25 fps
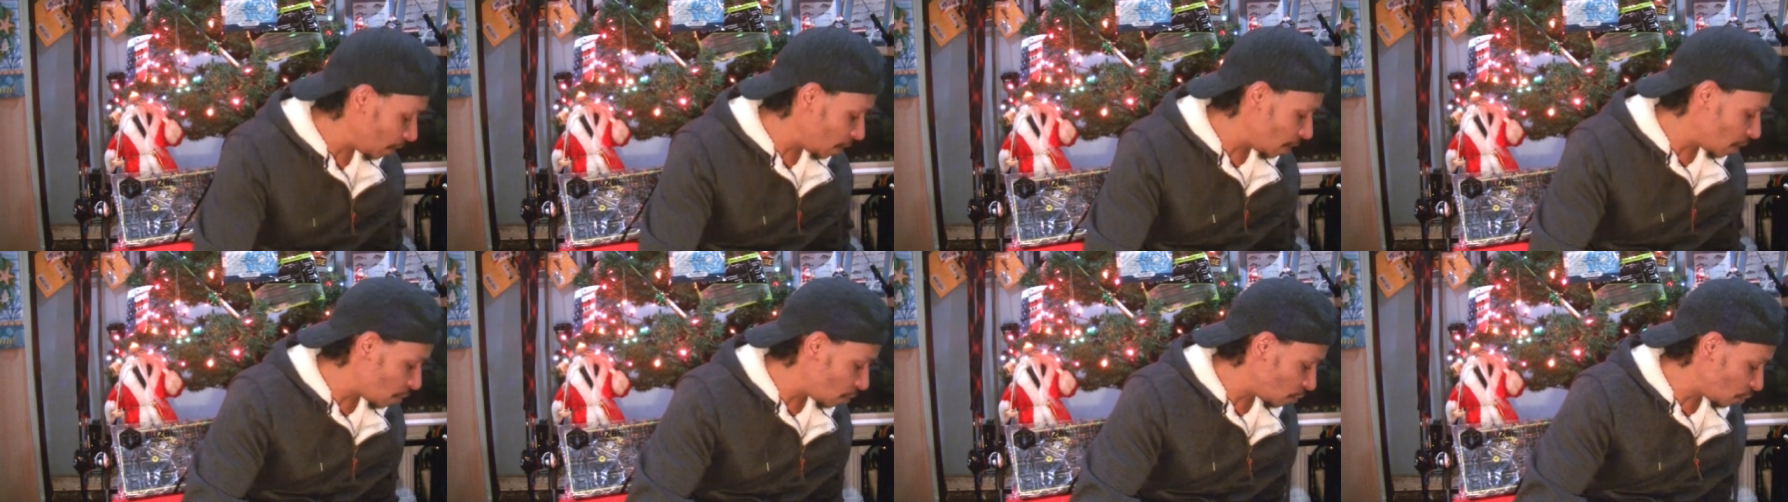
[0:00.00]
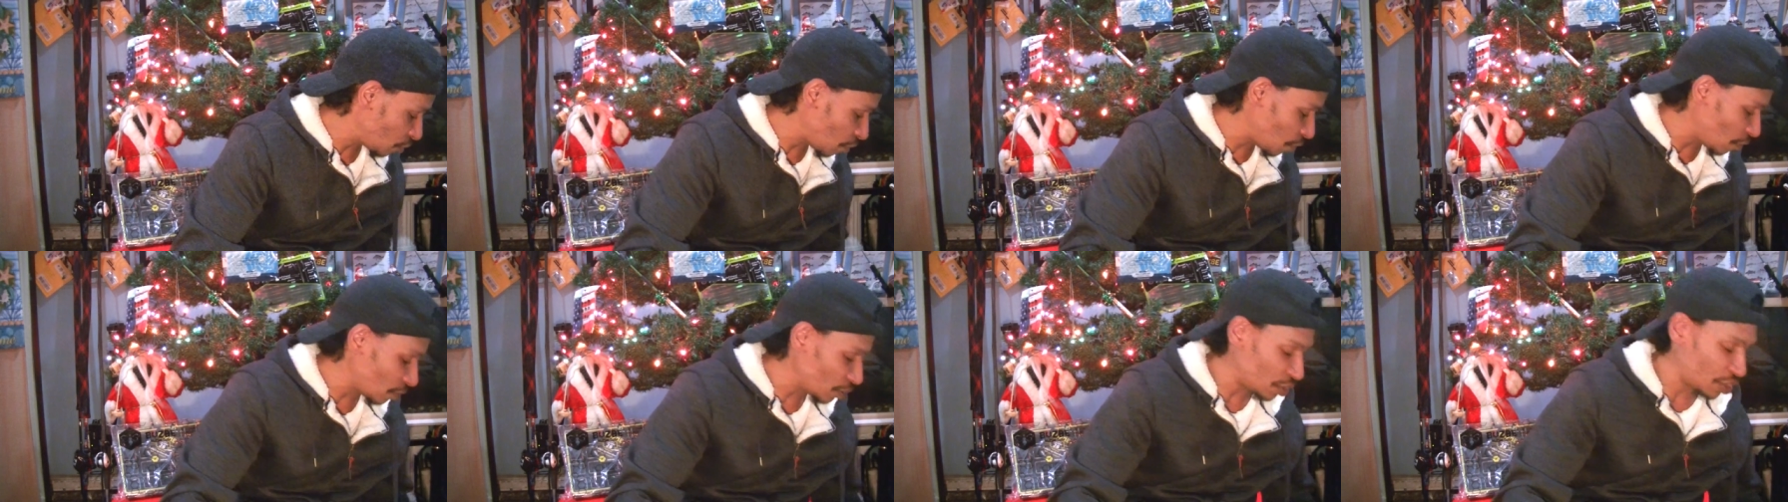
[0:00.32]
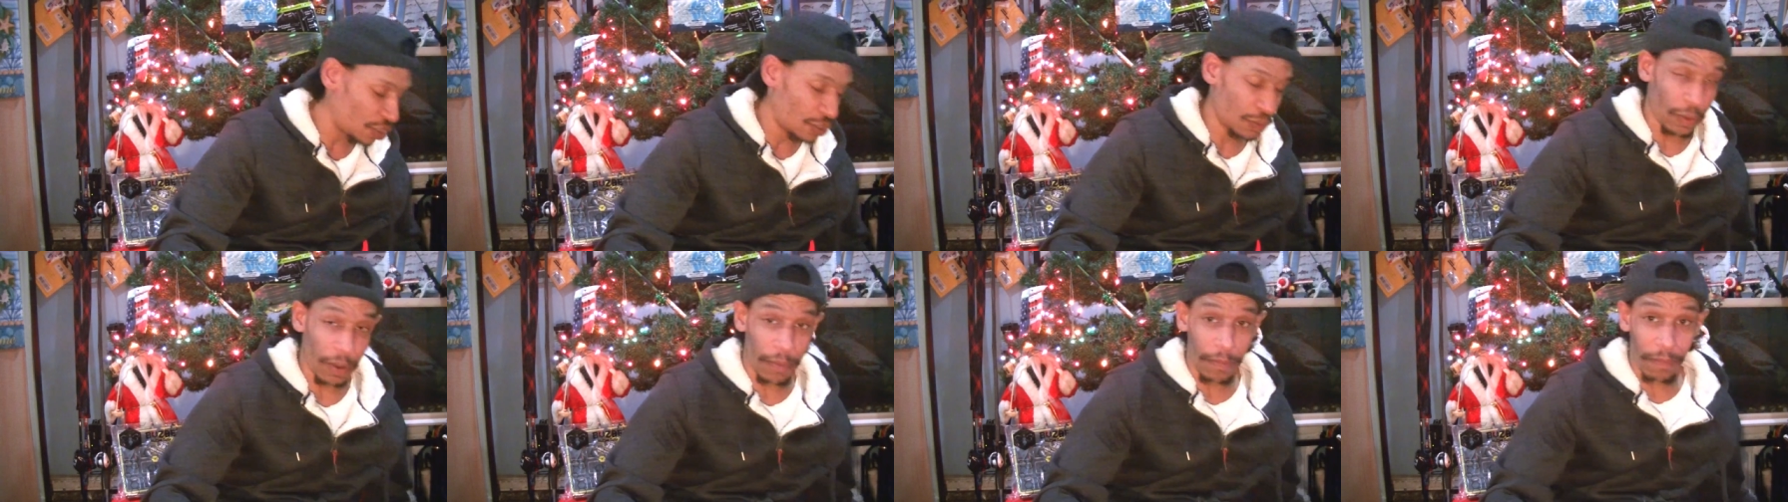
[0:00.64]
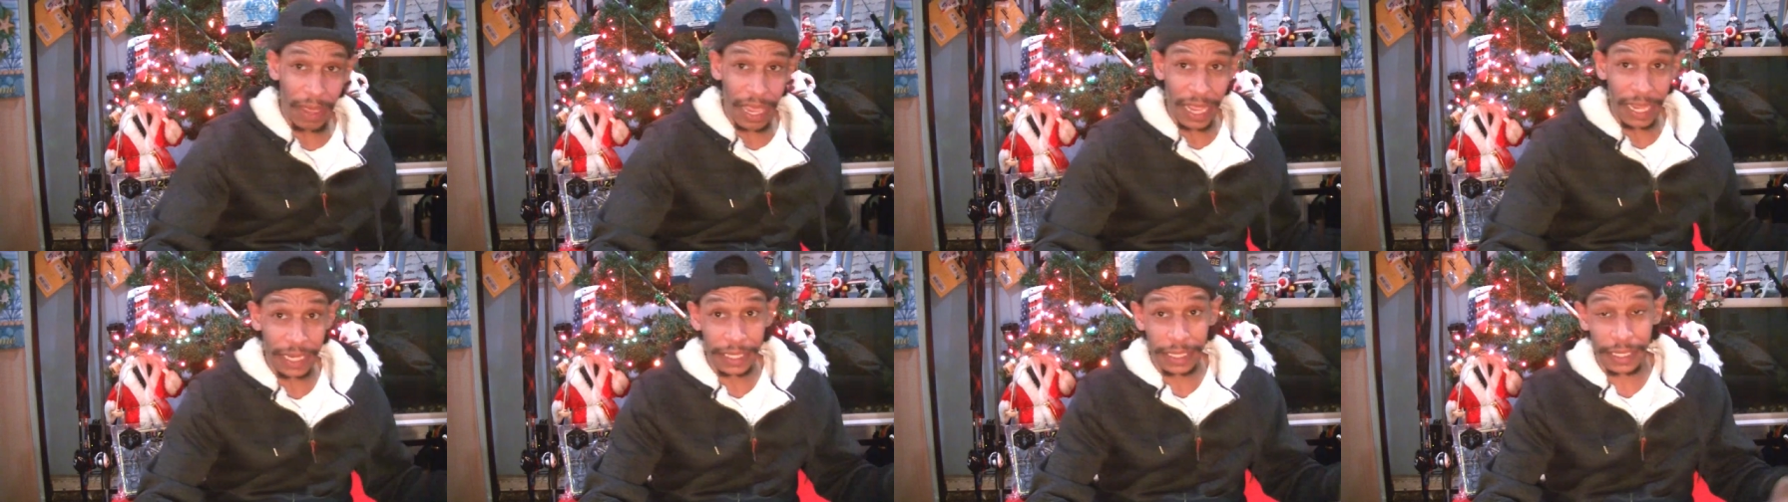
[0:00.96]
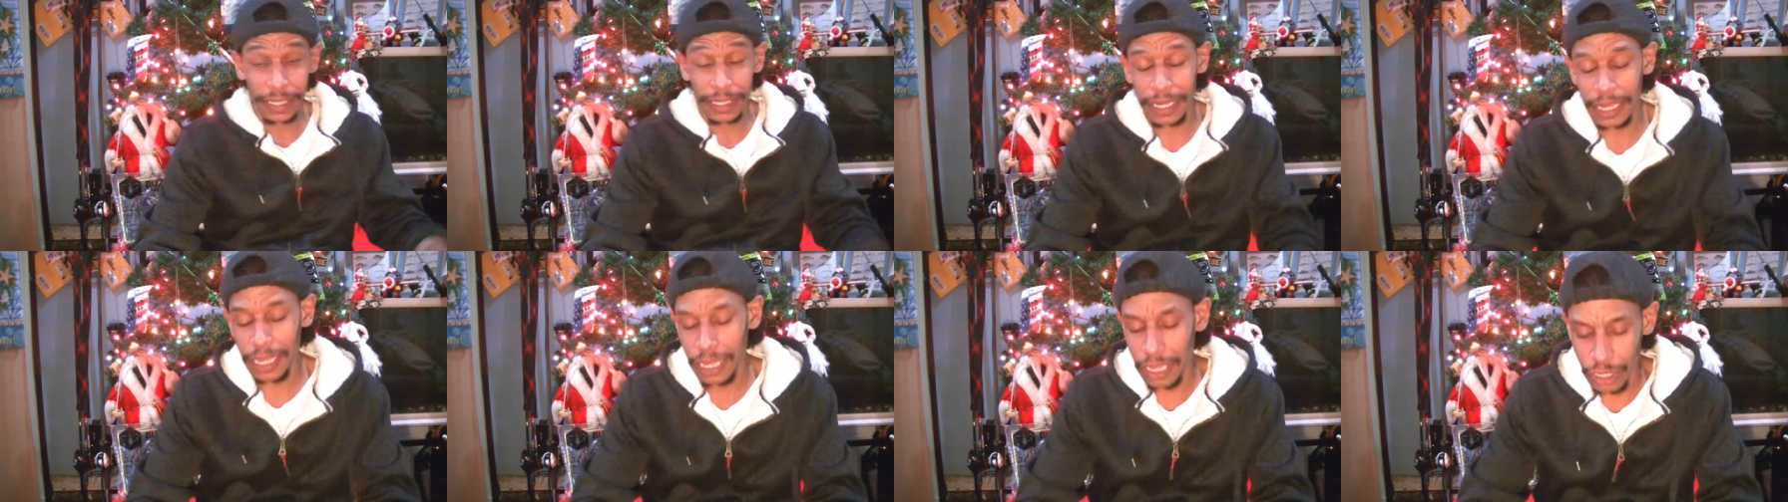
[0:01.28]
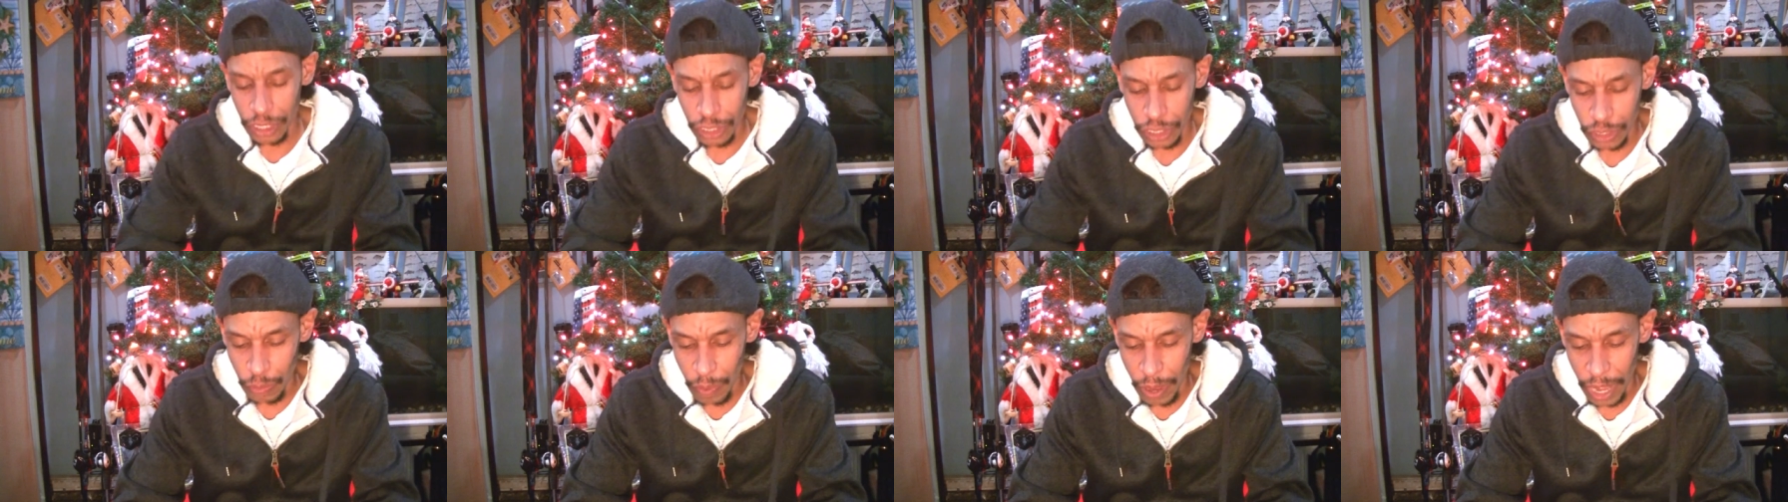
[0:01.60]
videos on swim baits.
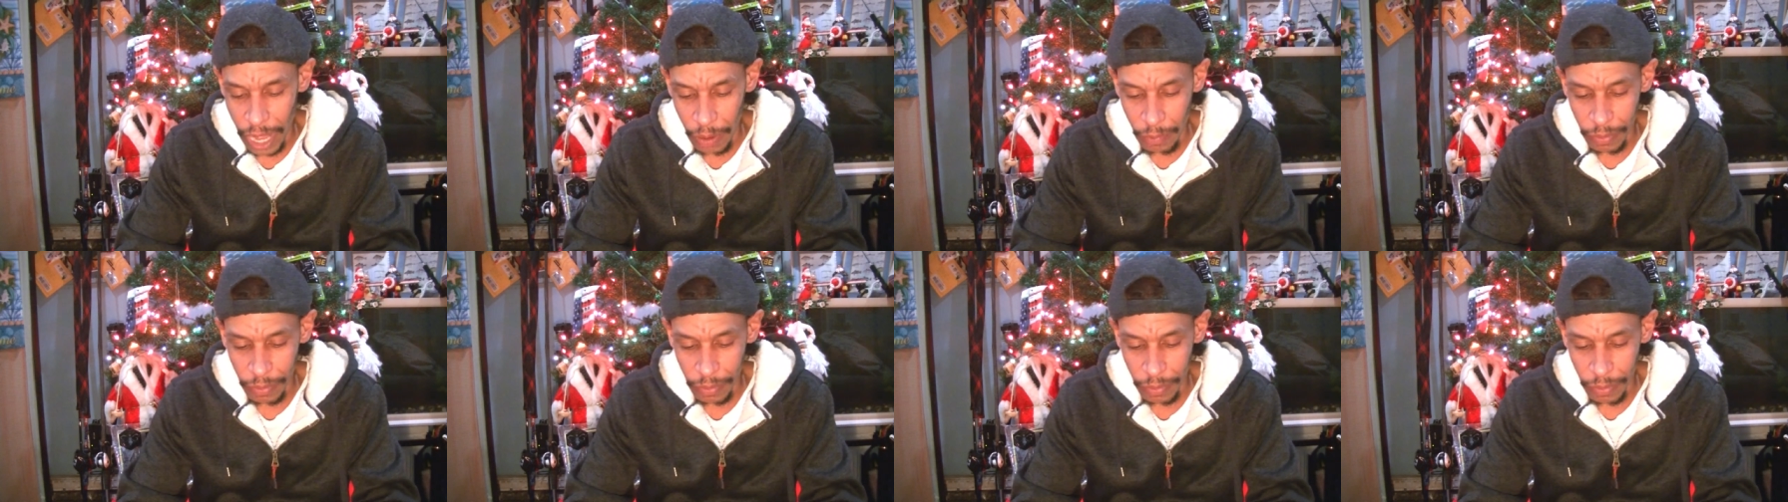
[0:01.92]
So while